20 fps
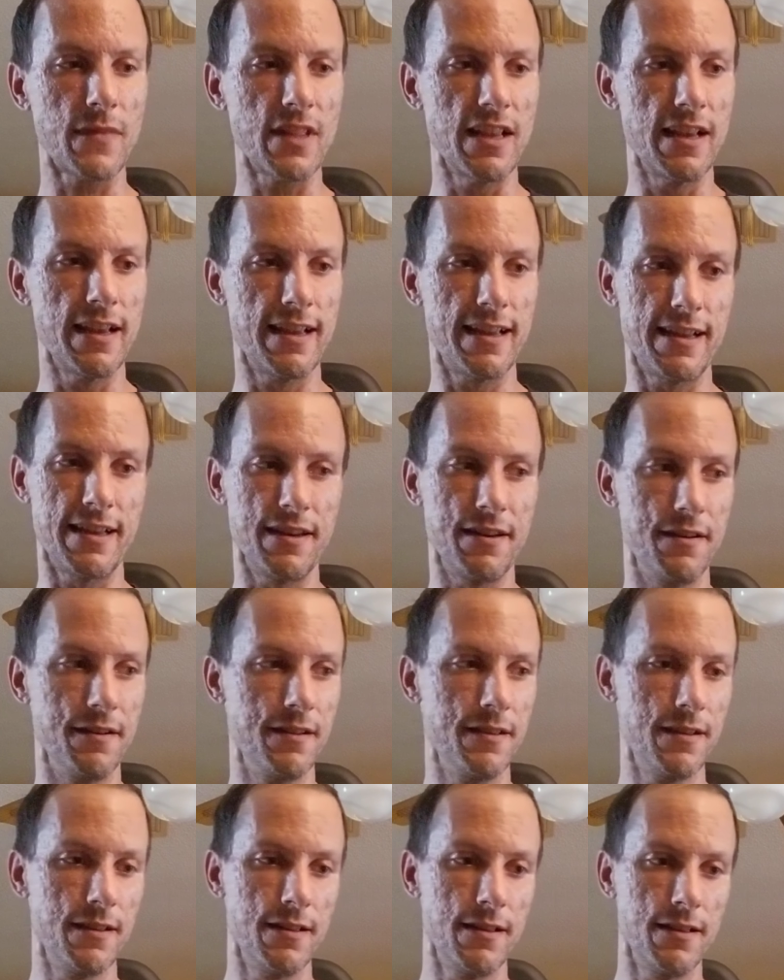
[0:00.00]
And
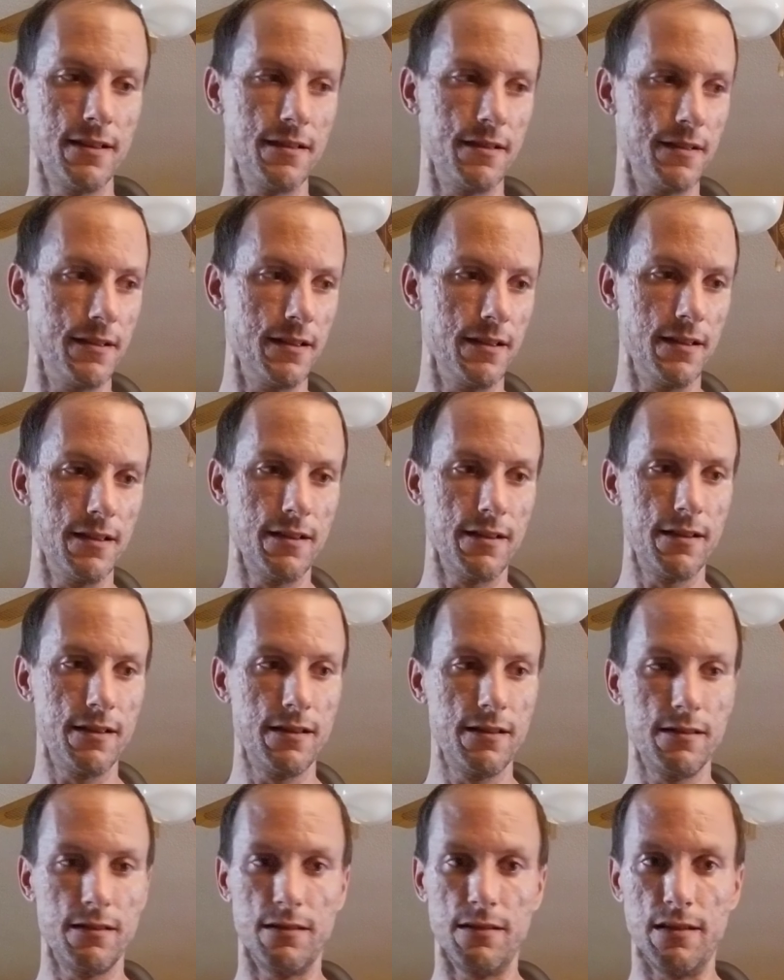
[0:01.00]

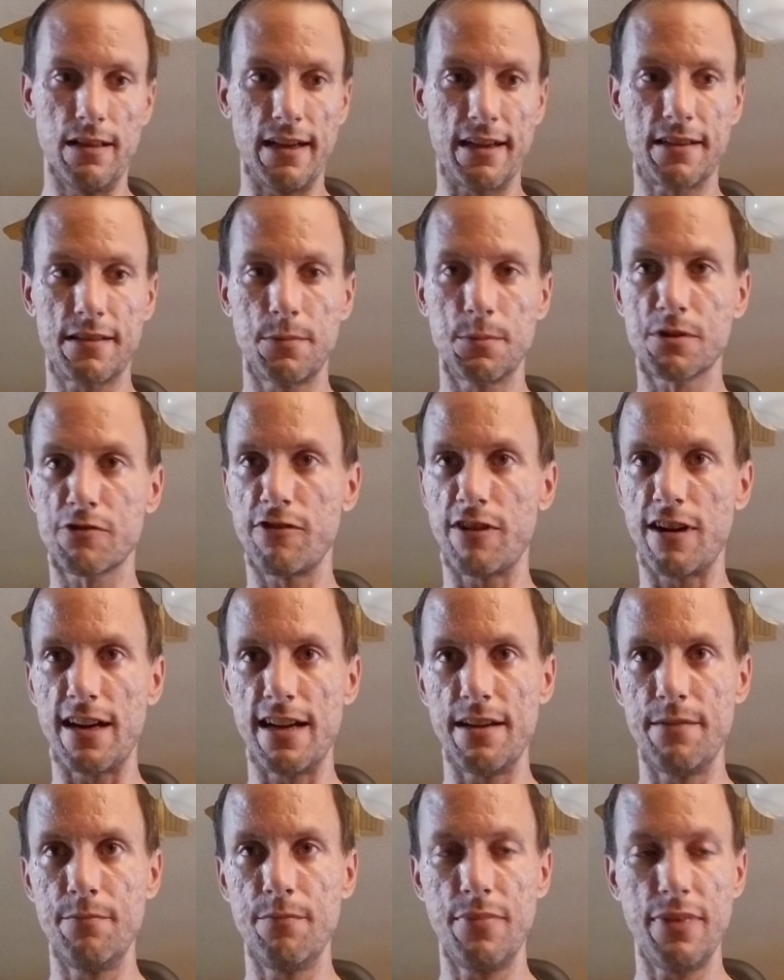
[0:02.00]
like,
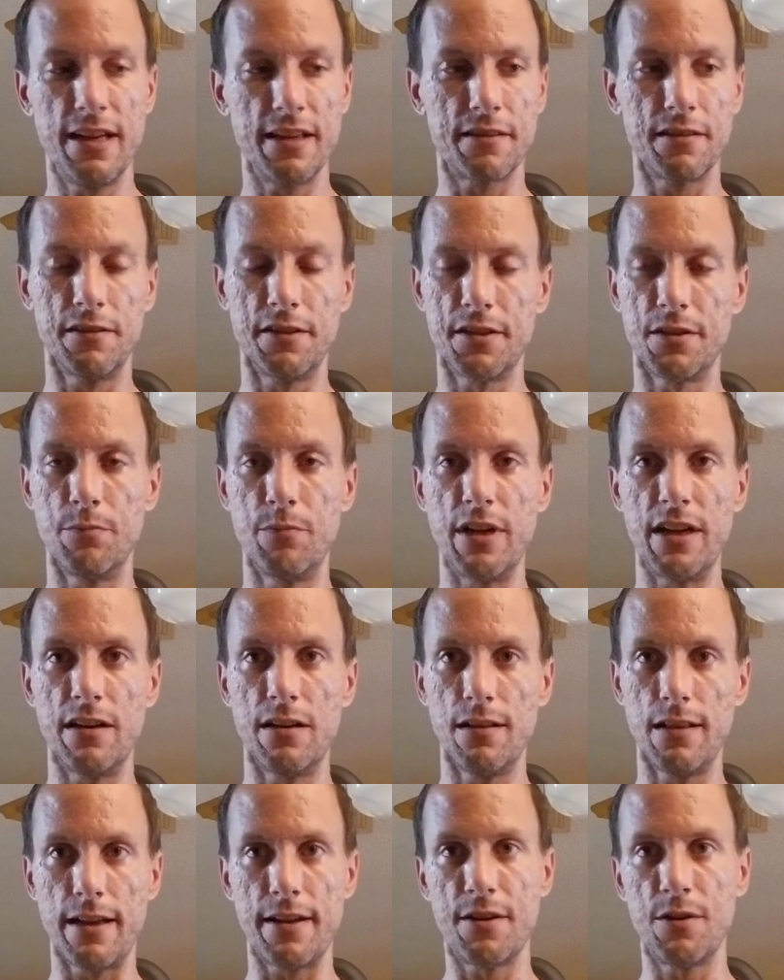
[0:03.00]
subscribe, hit the little
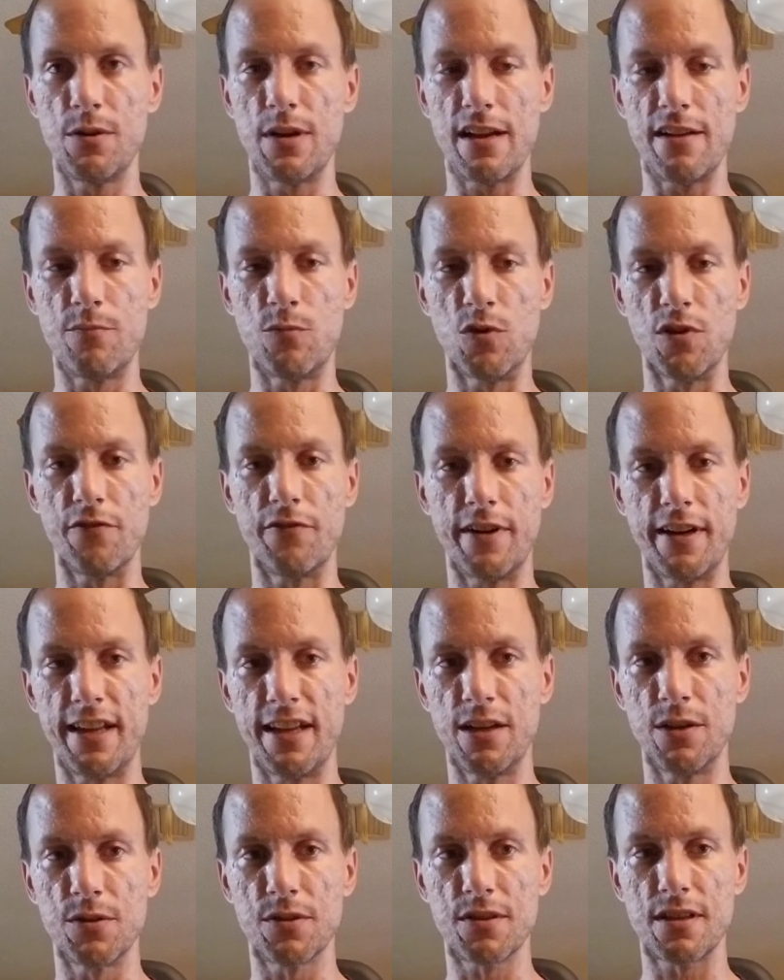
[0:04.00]
bell. I do have more
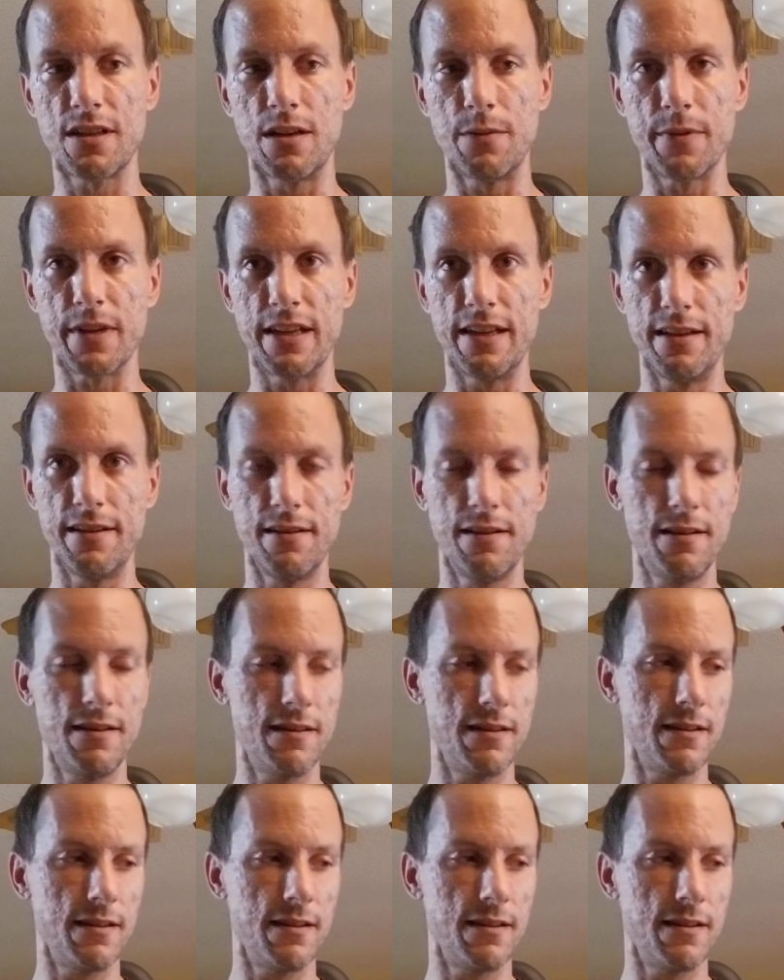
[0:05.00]
videos coming in.